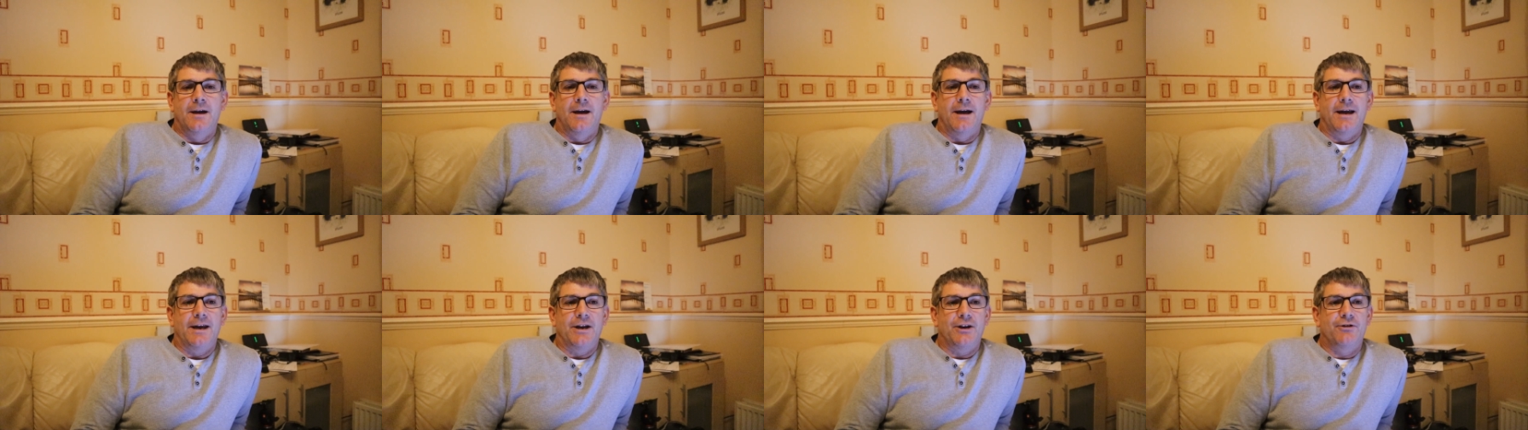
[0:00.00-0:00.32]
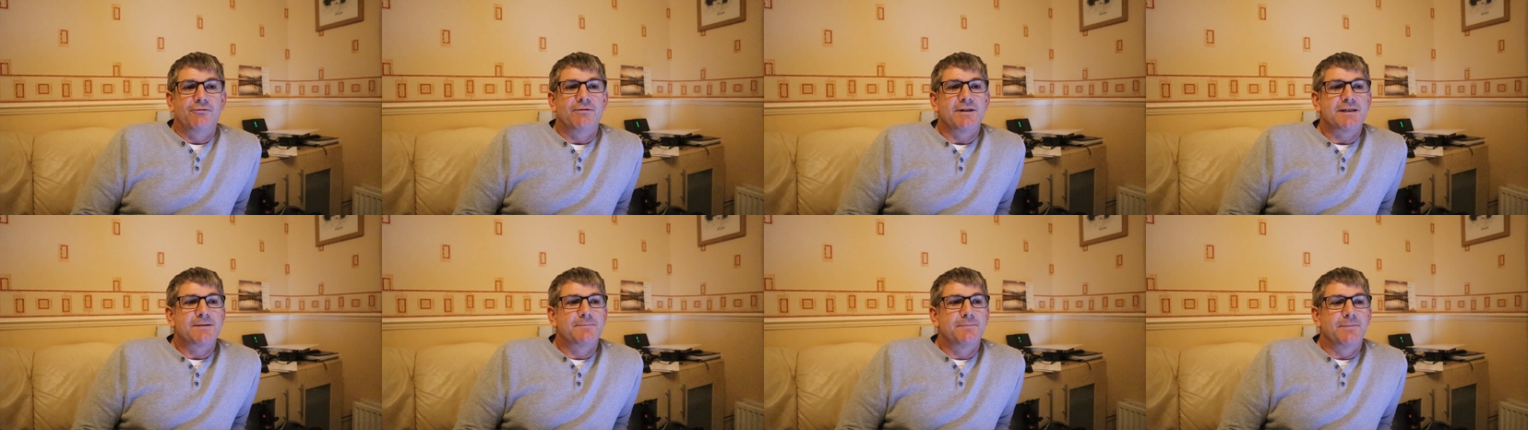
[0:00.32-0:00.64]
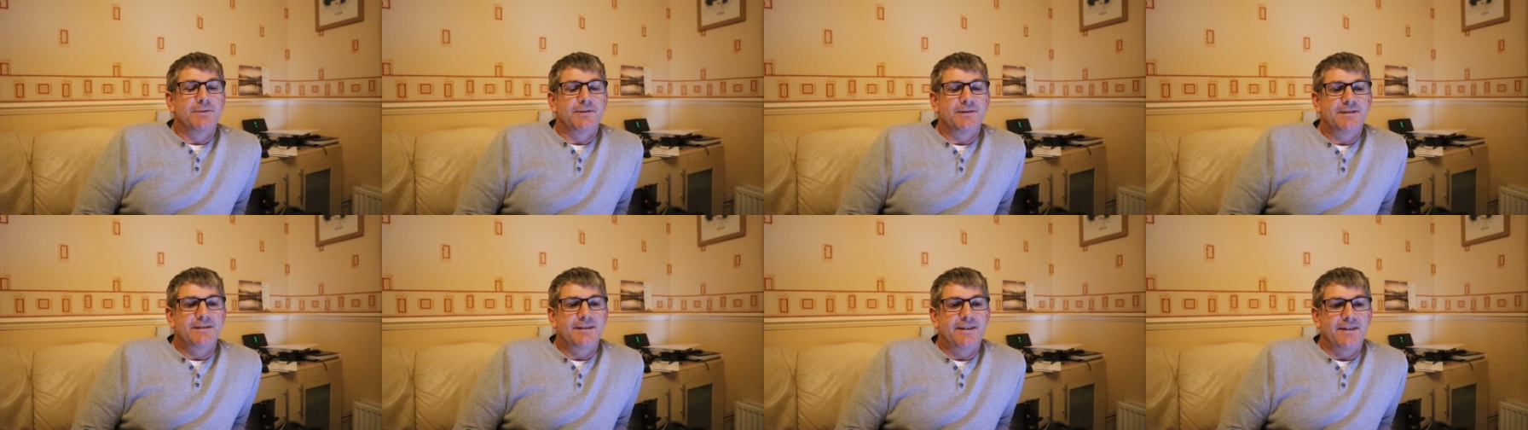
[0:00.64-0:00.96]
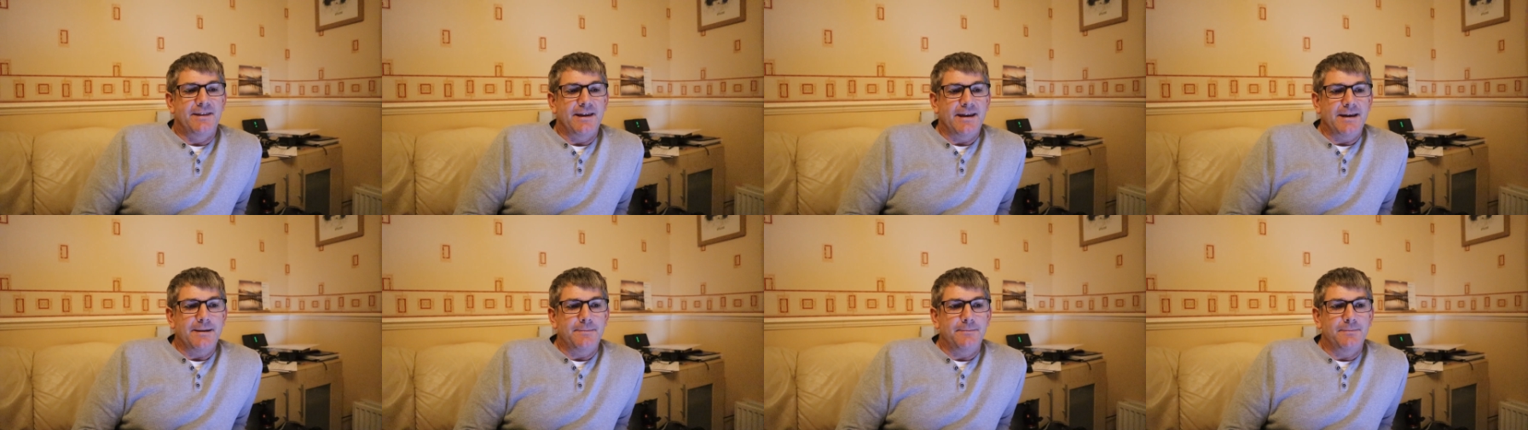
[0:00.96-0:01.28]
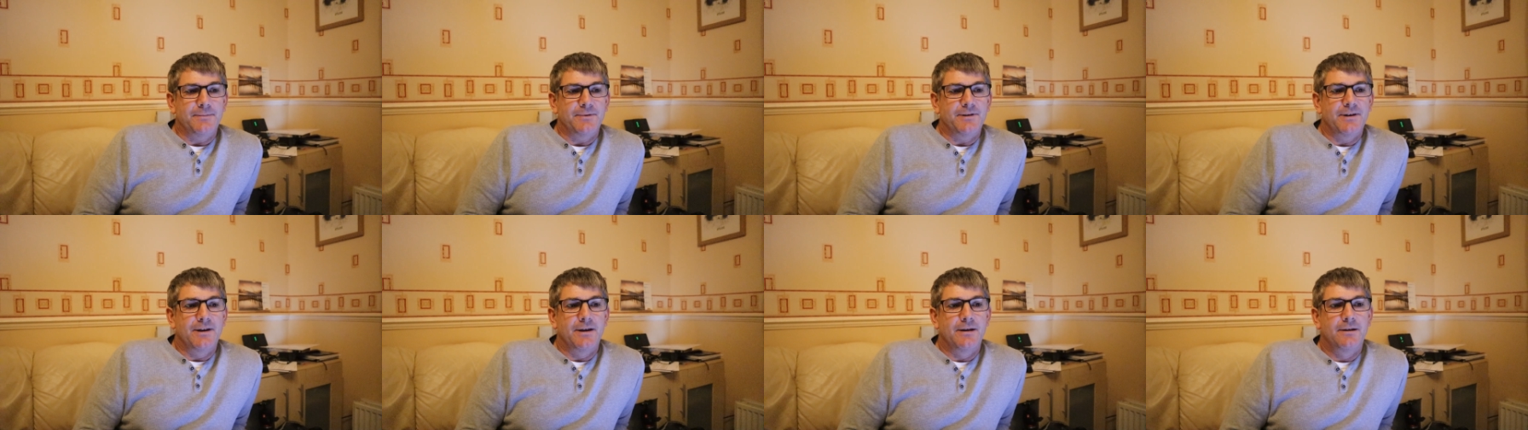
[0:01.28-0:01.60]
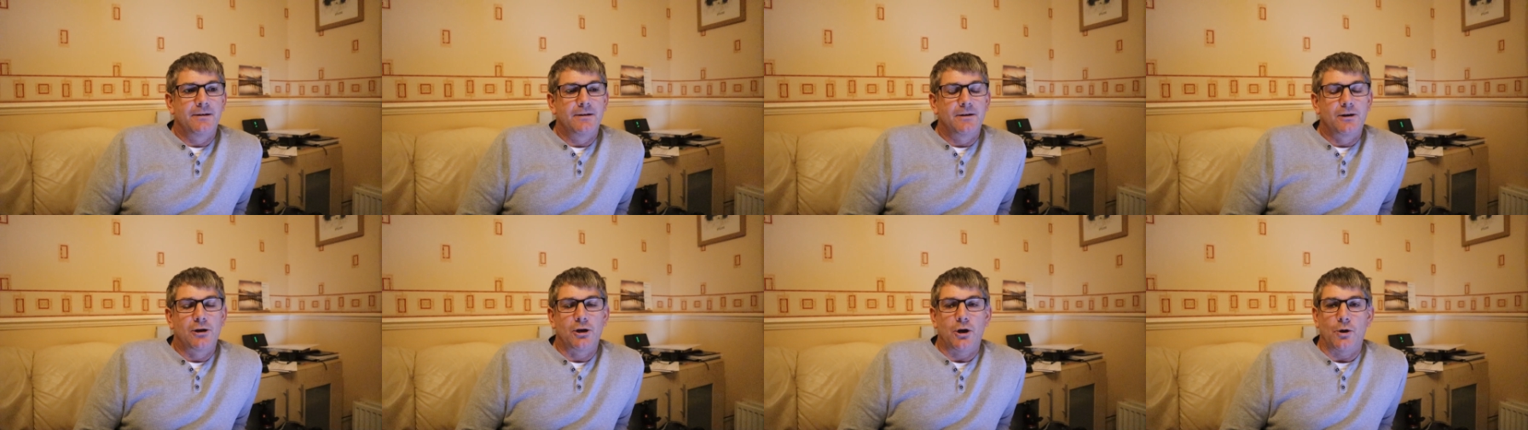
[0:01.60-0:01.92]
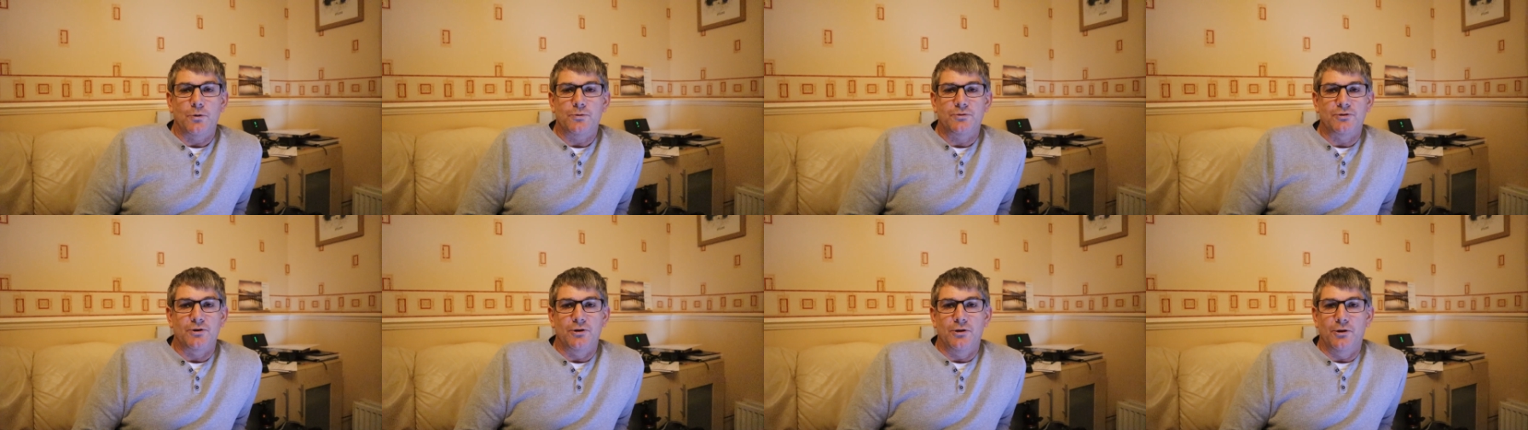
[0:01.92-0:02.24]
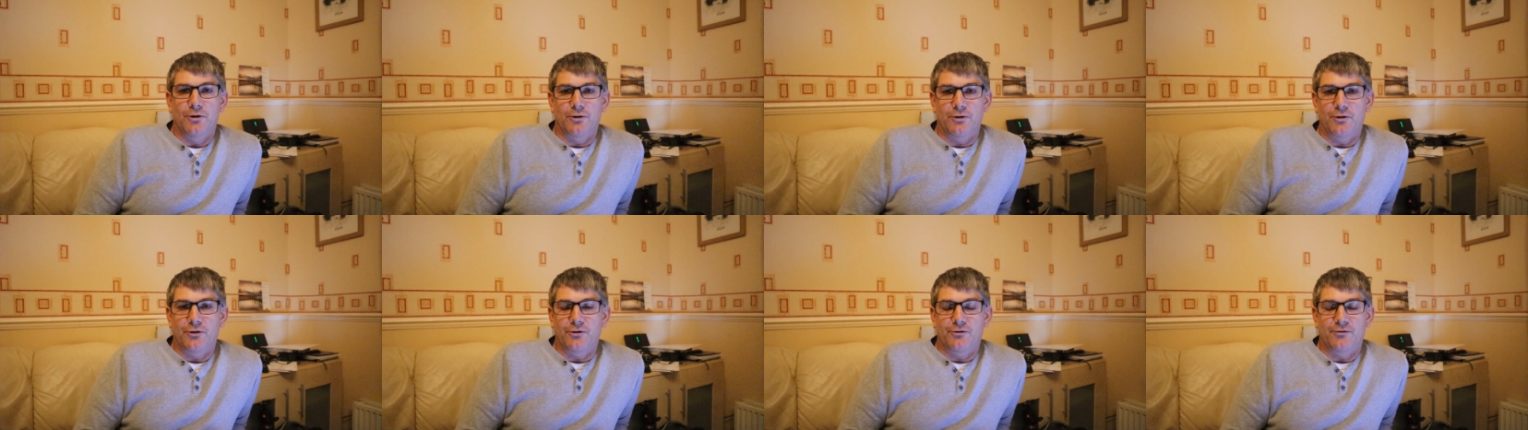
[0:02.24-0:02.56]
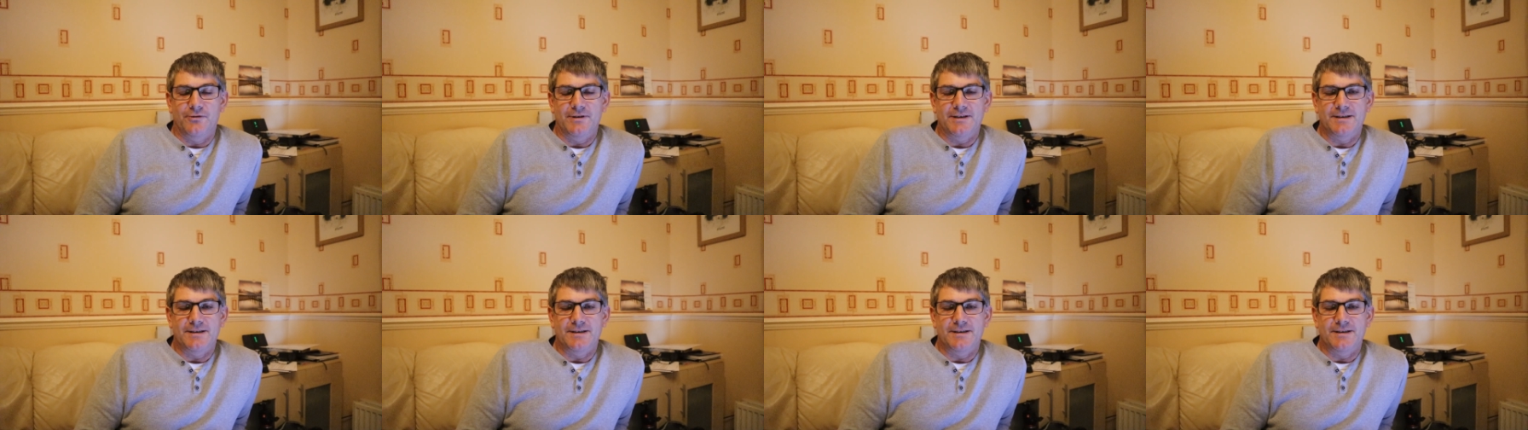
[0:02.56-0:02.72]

a Christmas themed closer look at